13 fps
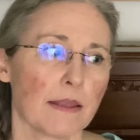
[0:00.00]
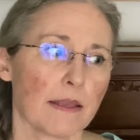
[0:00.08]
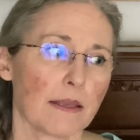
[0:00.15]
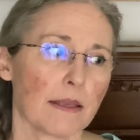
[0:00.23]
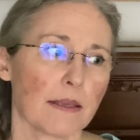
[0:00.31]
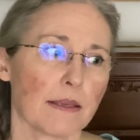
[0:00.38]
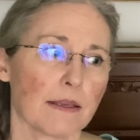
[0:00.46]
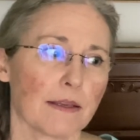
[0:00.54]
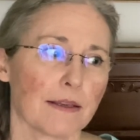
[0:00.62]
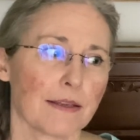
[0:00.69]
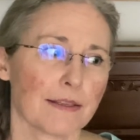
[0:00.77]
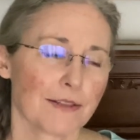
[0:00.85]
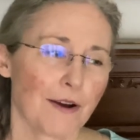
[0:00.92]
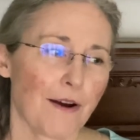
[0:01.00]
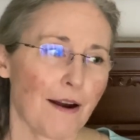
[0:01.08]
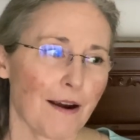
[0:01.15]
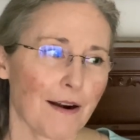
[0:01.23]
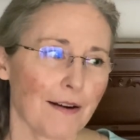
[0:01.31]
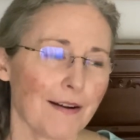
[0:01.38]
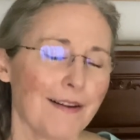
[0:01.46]
the
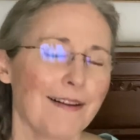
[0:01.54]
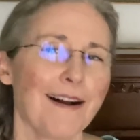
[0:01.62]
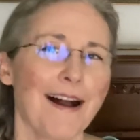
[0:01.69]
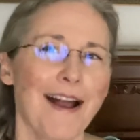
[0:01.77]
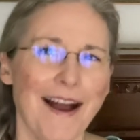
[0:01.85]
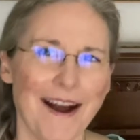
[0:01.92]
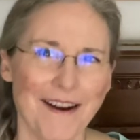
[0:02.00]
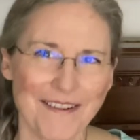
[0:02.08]
guitar, I